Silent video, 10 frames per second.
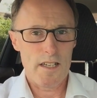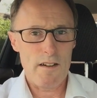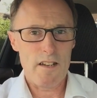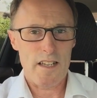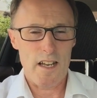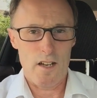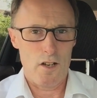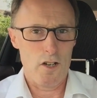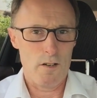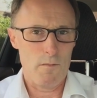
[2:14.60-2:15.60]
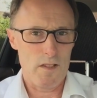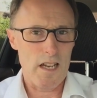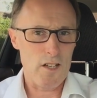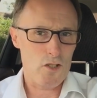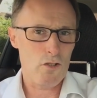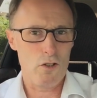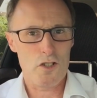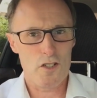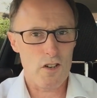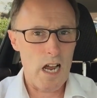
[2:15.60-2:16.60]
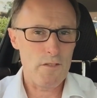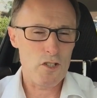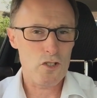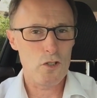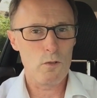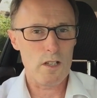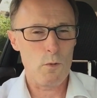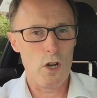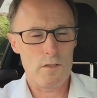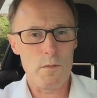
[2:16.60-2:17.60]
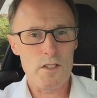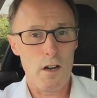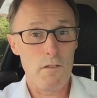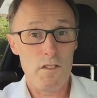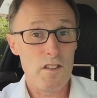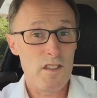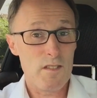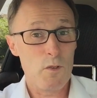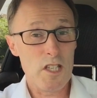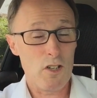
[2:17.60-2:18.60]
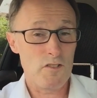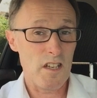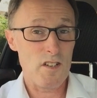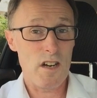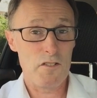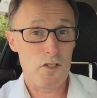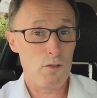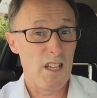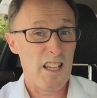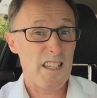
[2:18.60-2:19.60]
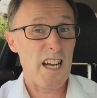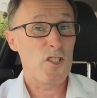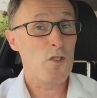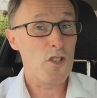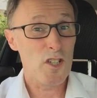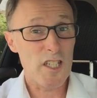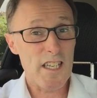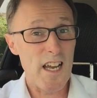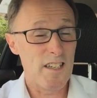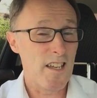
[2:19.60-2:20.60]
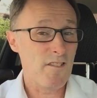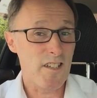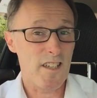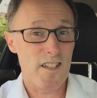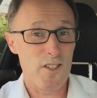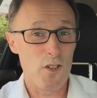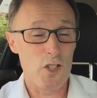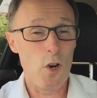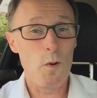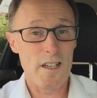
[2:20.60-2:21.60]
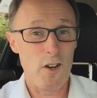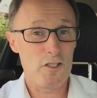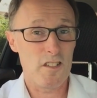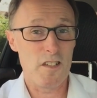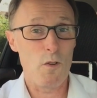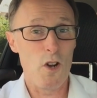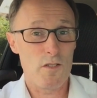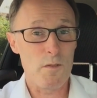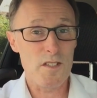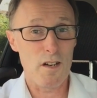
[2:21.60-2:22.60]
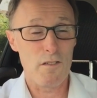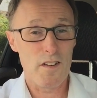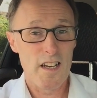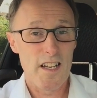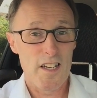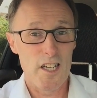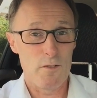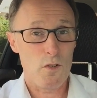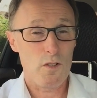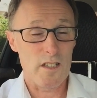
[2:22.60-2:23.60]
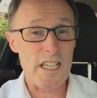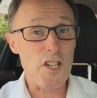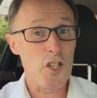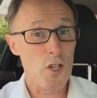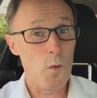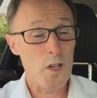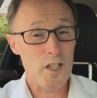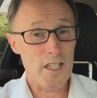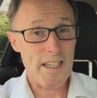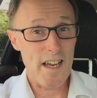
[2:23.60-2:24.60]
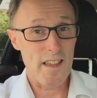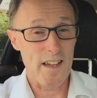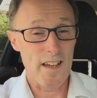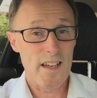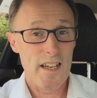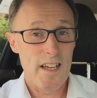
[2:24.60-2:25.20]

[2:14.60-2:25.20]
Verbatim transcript: Derek, that's such a driving school, he works for himself, then when you contact a driving school, that's who you're going to get, Derek, no one else, because he works for himself. So at least you know what you're going to get there.